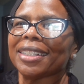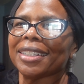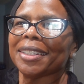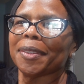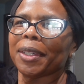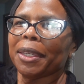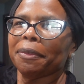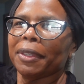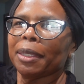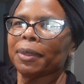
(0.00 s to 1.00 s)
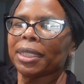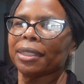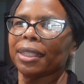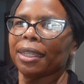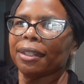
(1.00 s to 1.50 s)
Okay family,
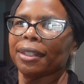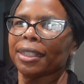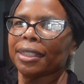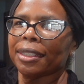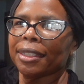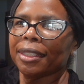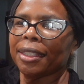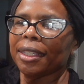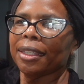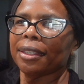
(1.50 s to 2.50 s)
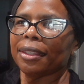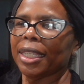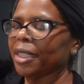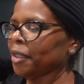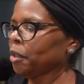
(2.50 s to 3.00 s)
here they are. They
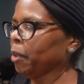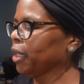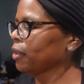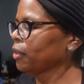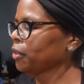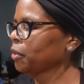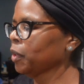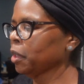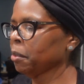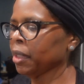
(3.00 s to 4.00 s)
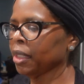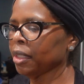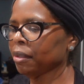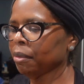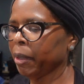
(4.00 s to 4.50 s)
cooked about 20
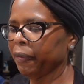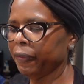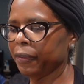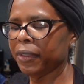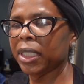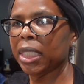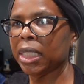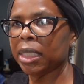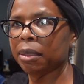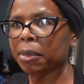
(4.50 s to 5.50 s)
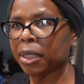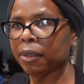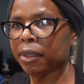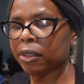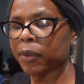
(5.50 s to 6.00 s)
minutes, about 15
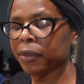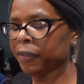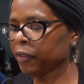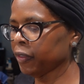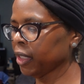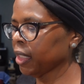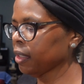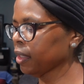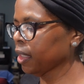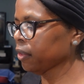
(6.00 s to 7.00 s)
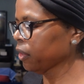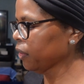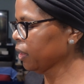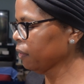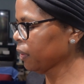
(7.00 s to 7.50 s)
minutes at 350. Then I turned
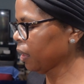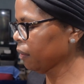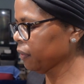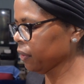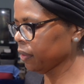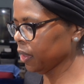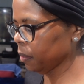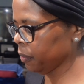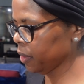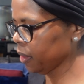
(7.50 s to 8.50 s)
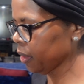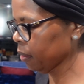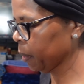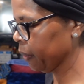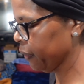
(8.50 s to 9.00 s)
the oven off and just let them sit in there
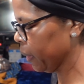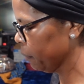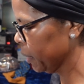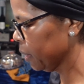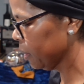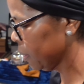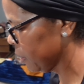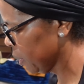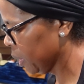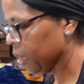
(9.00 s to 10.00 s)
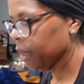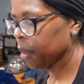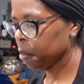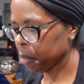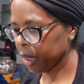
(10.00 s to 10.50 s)
about 5 minutes.
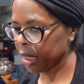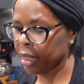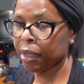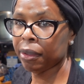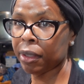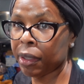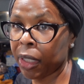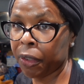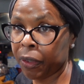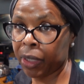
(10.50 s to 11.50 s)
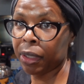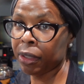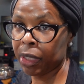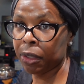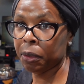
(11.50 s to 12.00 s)
But again, it took longer than the 10 to